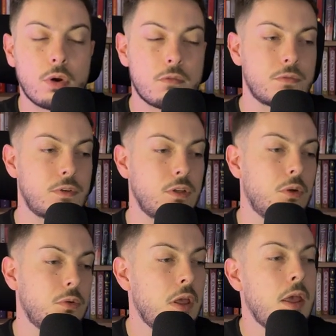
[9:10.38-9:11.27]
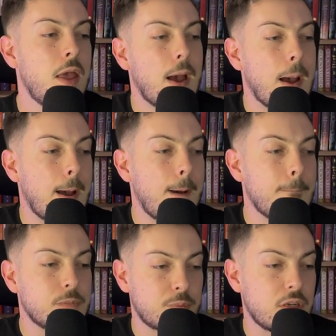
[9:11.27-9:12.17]
of a video.
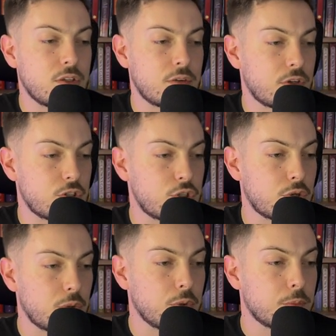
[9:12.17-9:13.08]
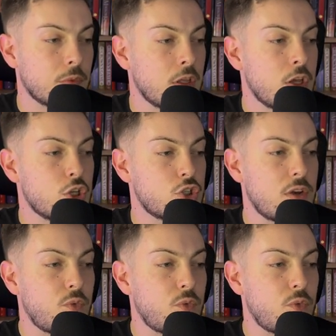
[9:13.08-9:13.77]
It's better if I just show you. So if